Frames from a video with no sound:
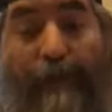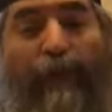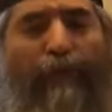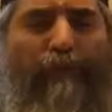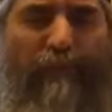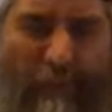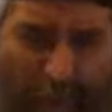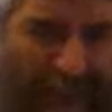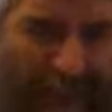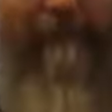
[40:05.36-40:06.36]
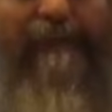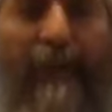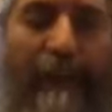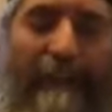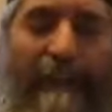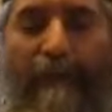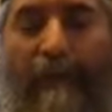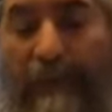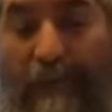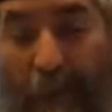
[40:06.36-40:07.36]
the real breakthrough
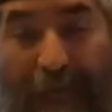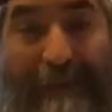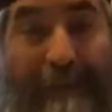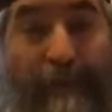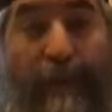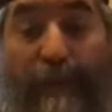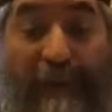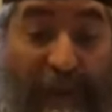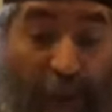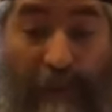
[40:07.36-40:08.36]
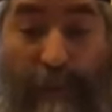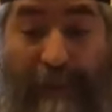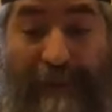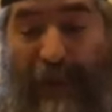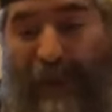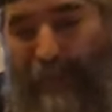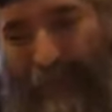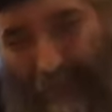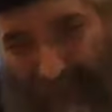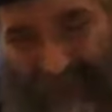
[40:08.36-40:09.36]
is what? Is what we start with, not with
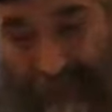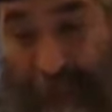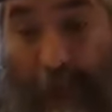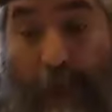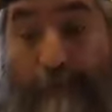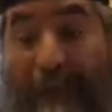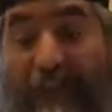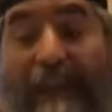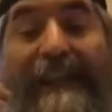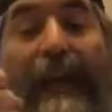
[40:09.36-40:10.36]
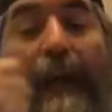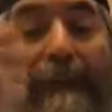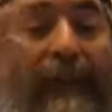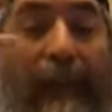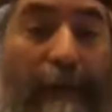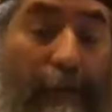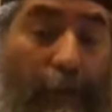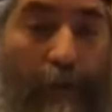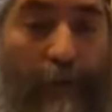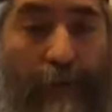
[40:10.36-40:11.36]
the mitzitz min haharaki. Mashgiach min
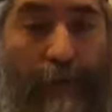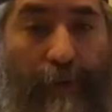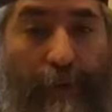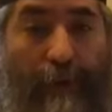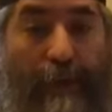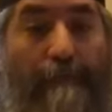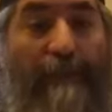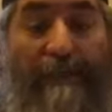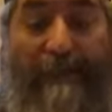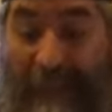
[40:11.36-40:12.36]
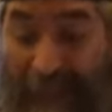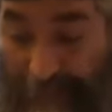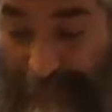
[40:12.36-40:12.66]
haharonot. Mashgiach